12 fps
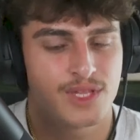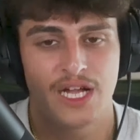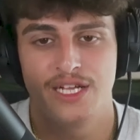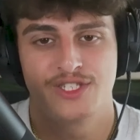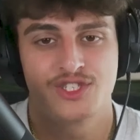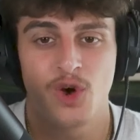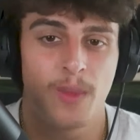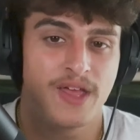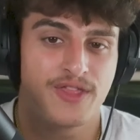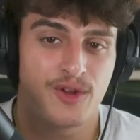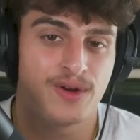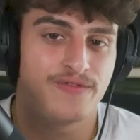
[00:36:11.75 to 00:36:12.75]
So my
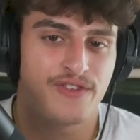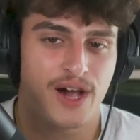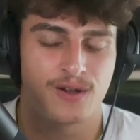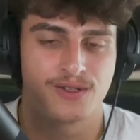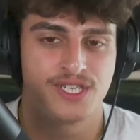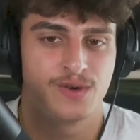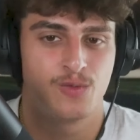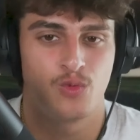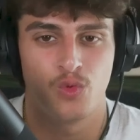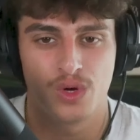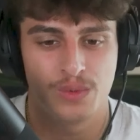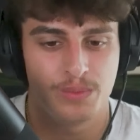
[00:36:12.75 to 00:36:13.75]
third and final tip
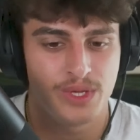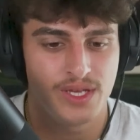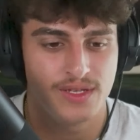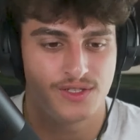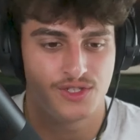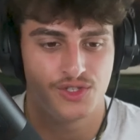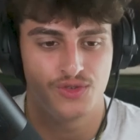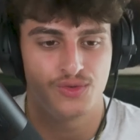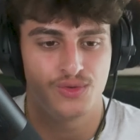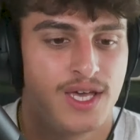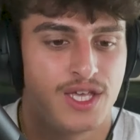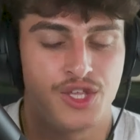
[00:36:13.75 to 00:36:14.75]
would be
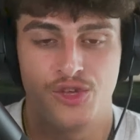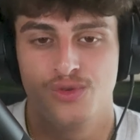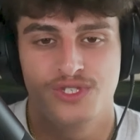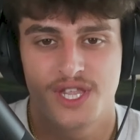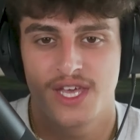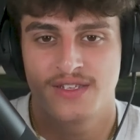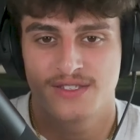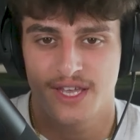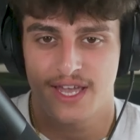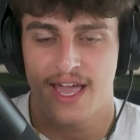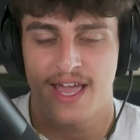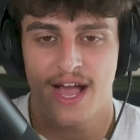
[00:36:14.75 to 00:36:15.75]
to use things
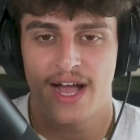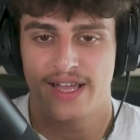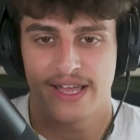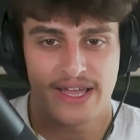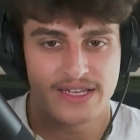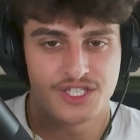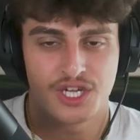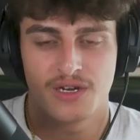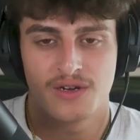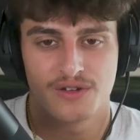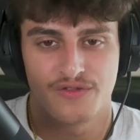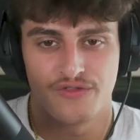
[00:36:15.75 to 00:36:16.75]
like AI and
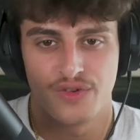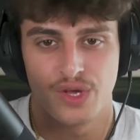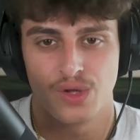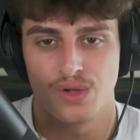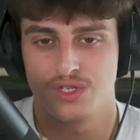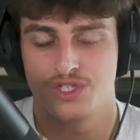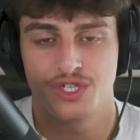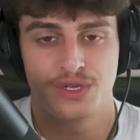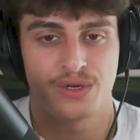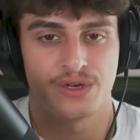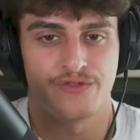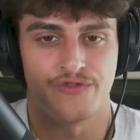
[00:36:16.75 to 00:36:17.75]
generative fill to
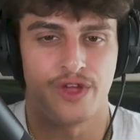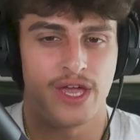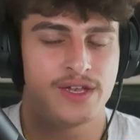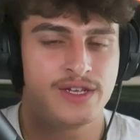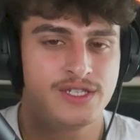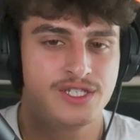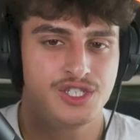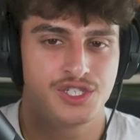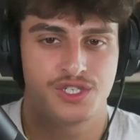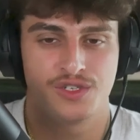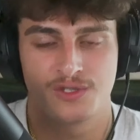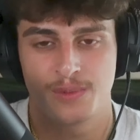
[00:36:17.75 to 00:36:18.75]
your advantage
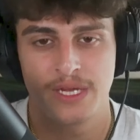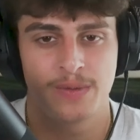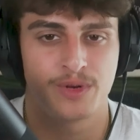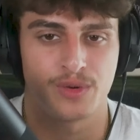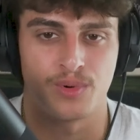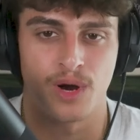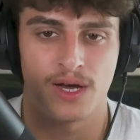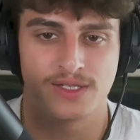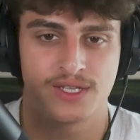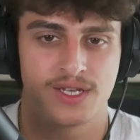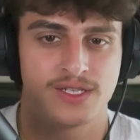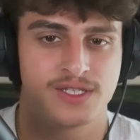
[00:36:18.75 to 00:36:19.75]
to speed up your
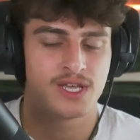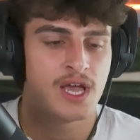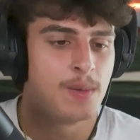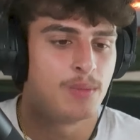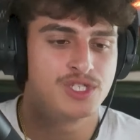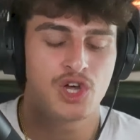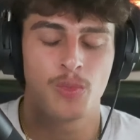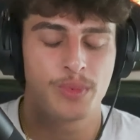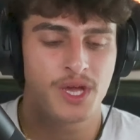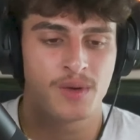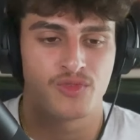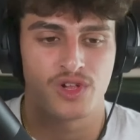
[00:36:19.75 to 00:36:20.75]
process, but don't
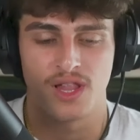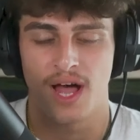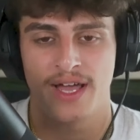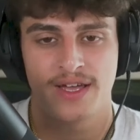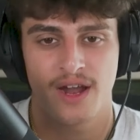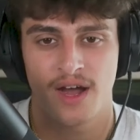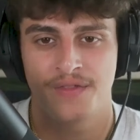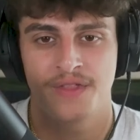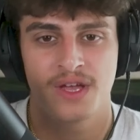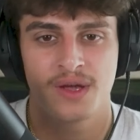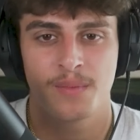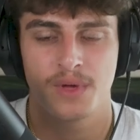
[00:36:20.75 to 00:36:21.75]
become reliant on
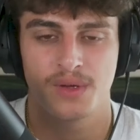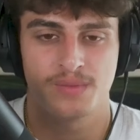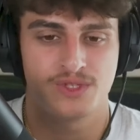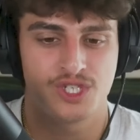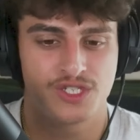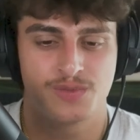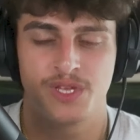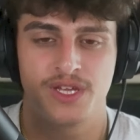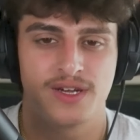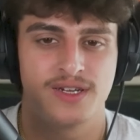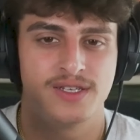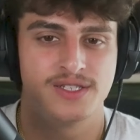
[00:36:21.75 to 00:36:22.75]
them, just
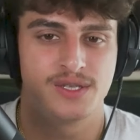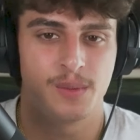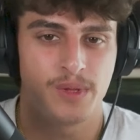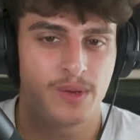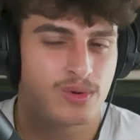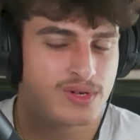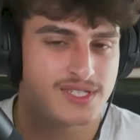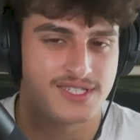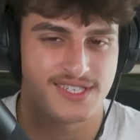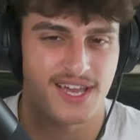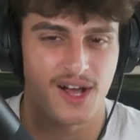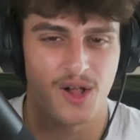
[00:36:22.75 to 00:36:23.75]
because people can
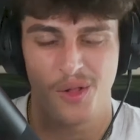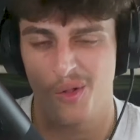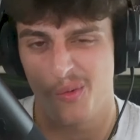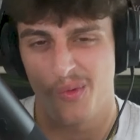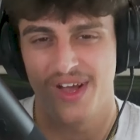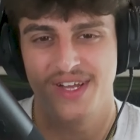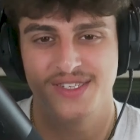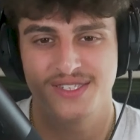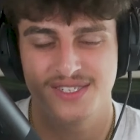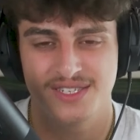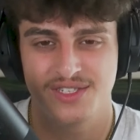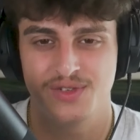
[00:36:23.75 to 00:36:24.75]
tell
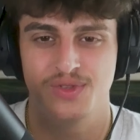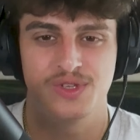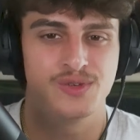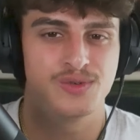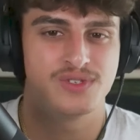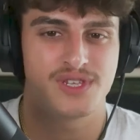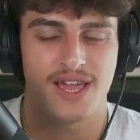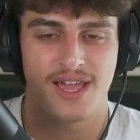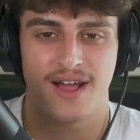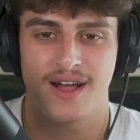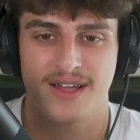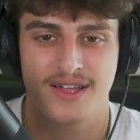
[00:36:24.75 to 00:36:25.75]
when you use AI